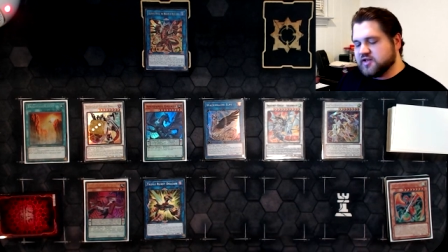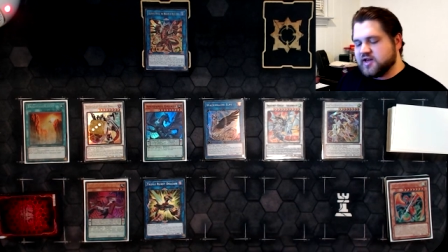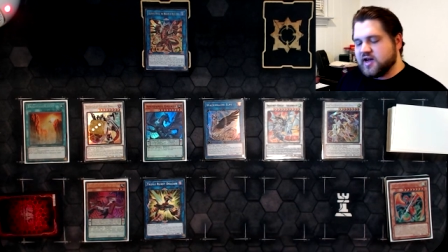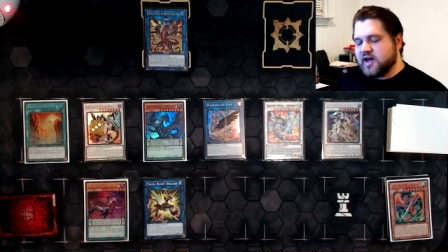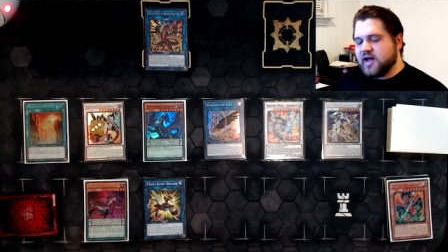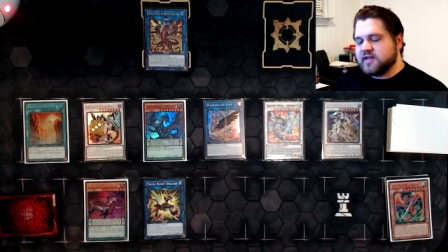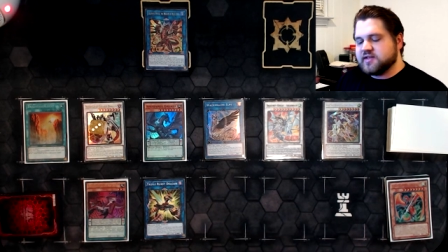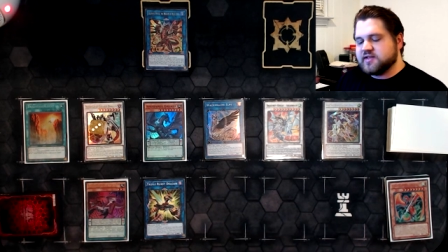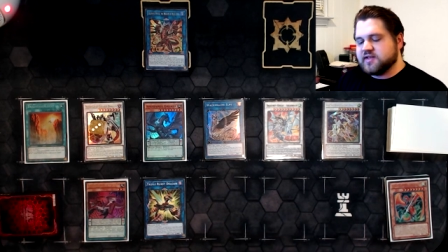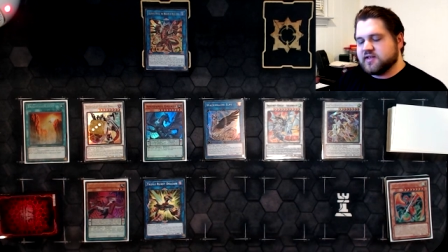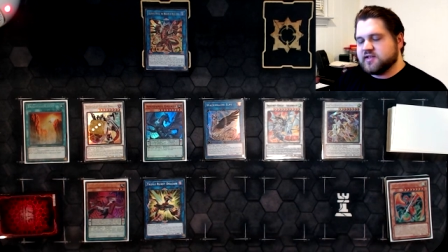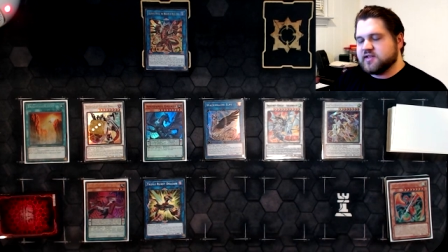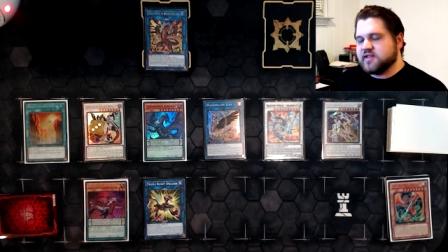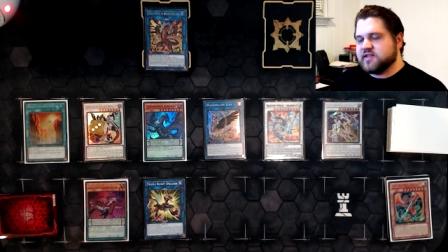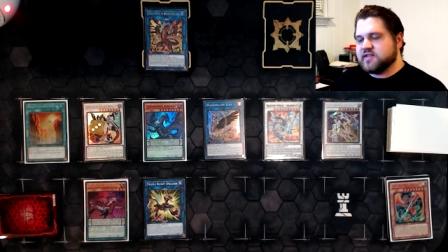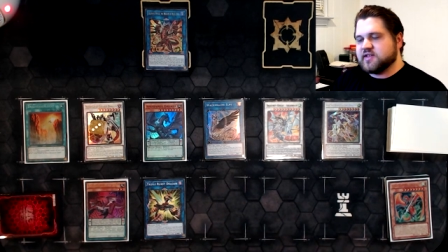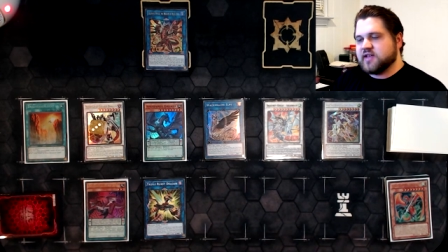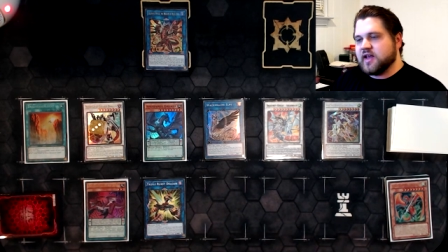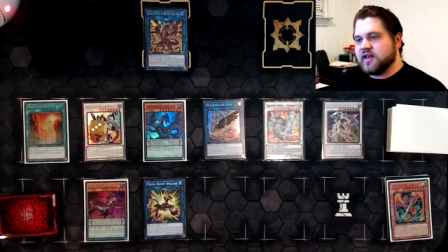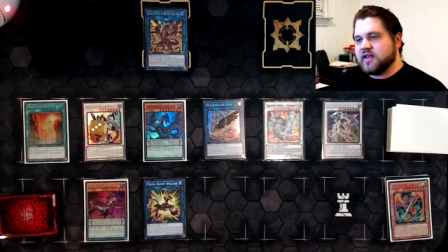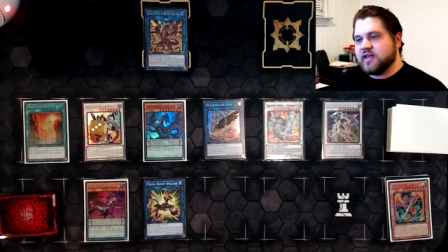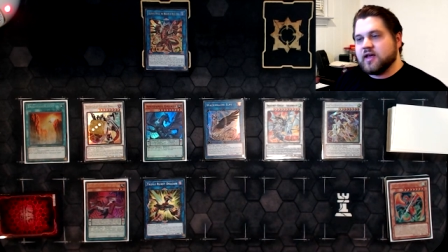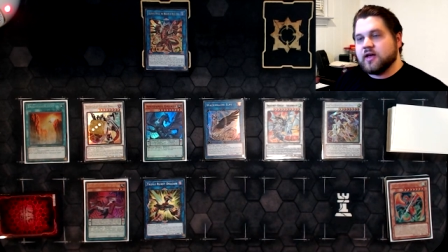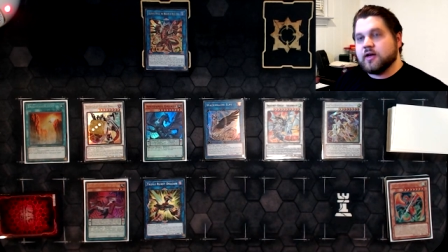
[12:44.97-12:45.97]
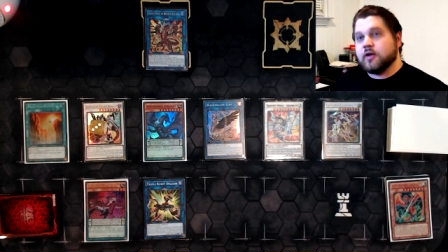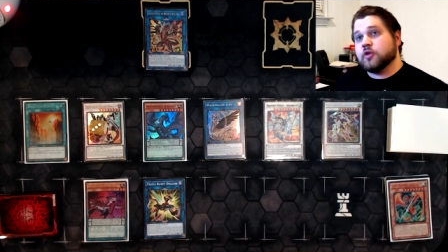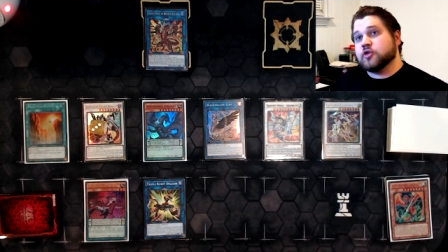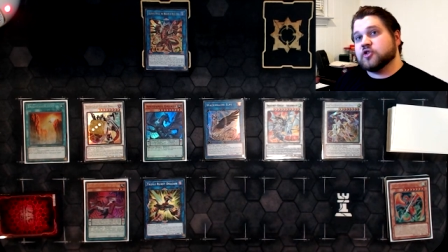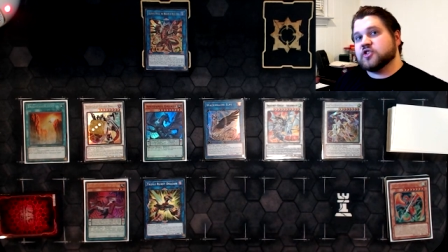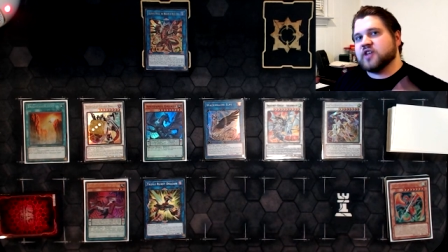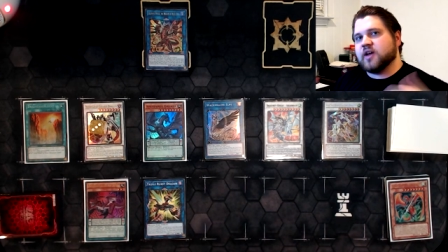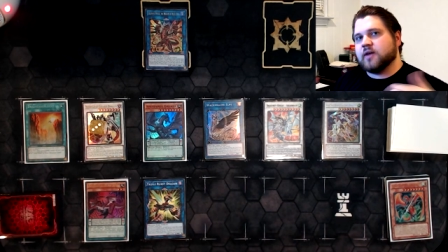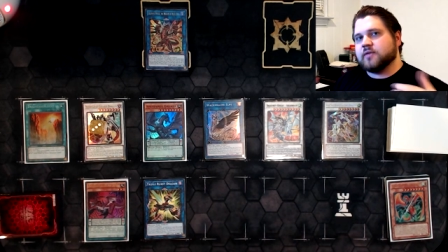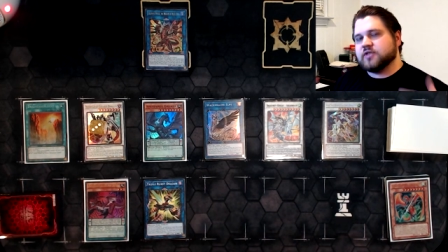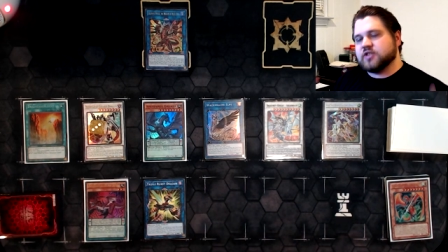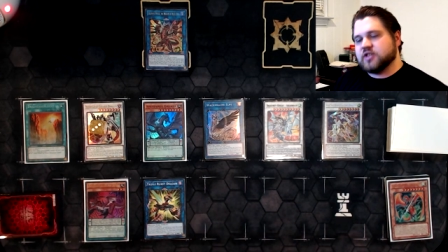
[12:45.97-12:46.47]
Cards of Constances and
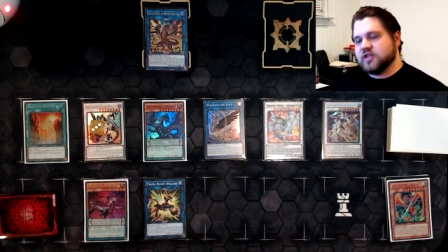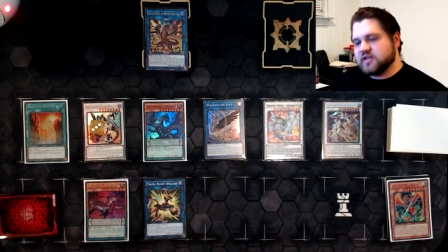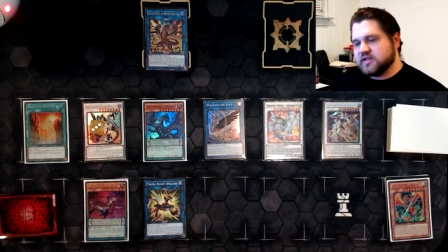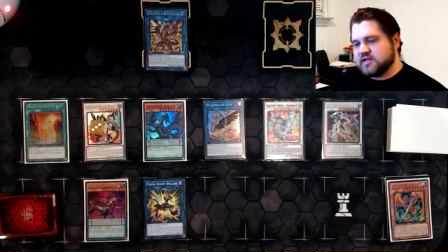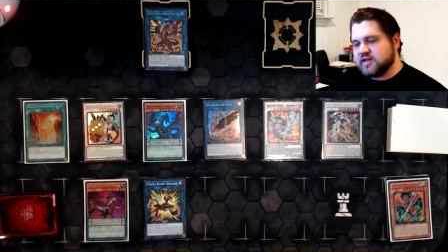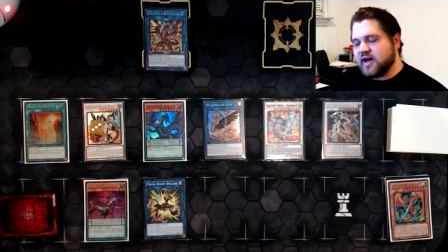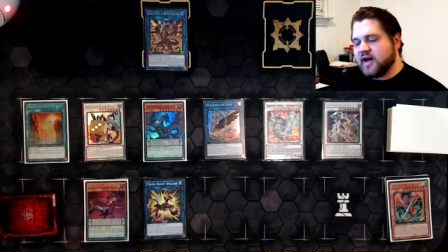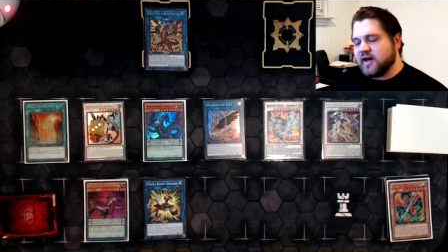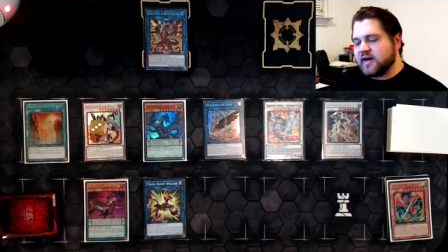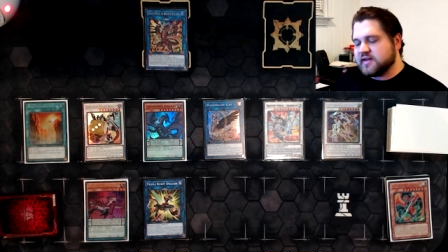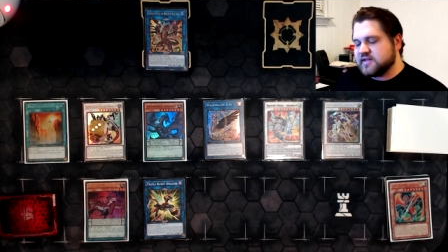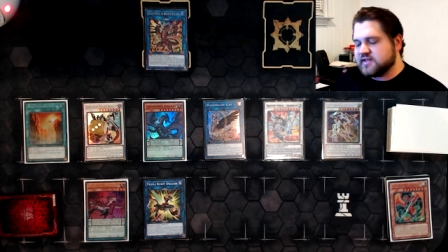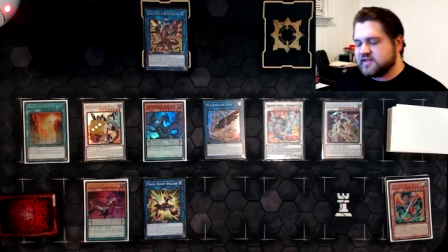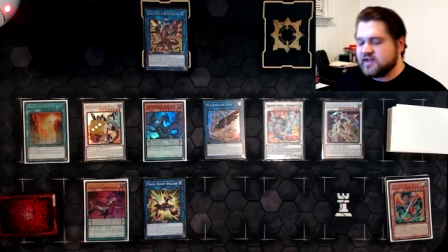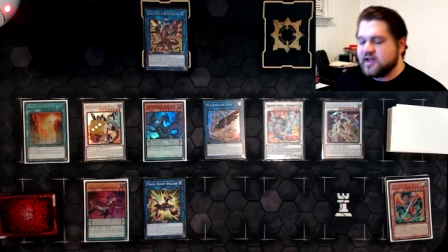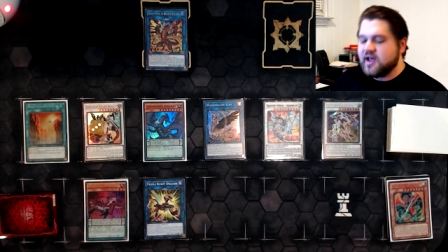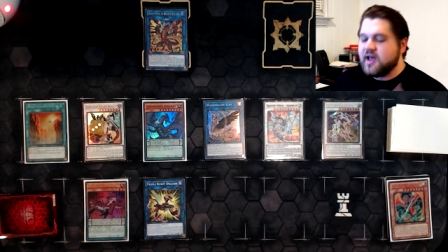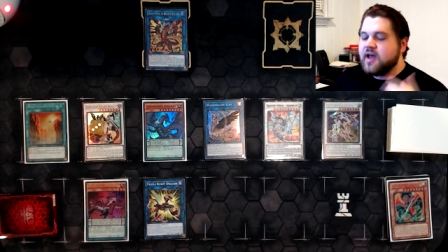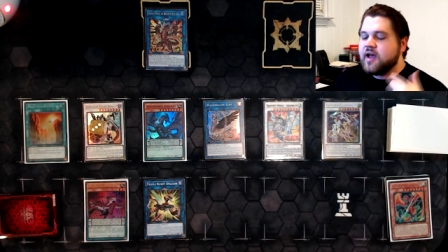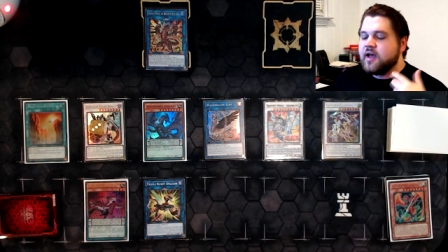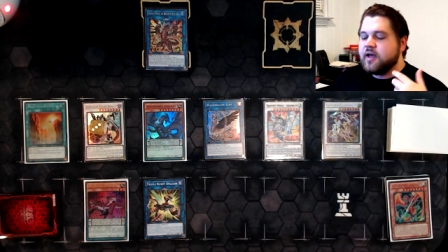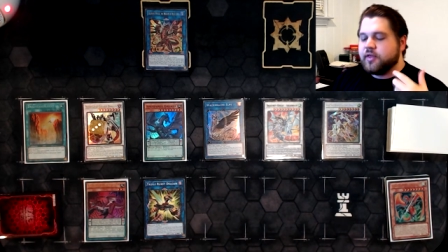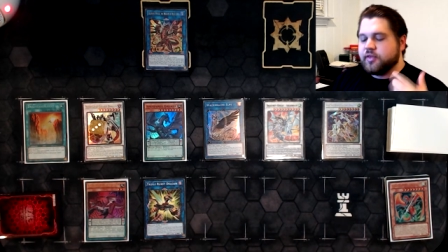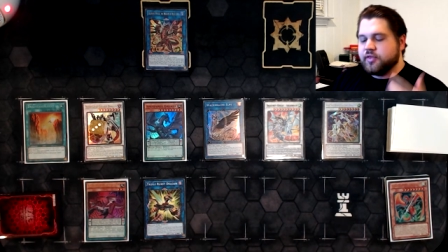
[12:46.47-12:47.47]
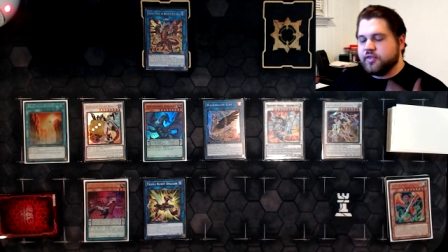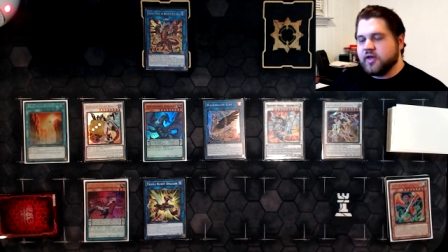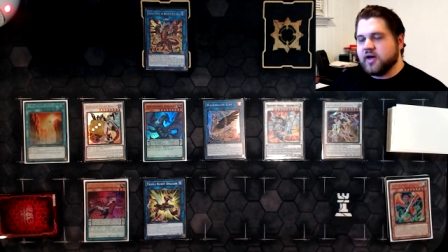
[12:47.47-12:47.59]
get yourself to Dux,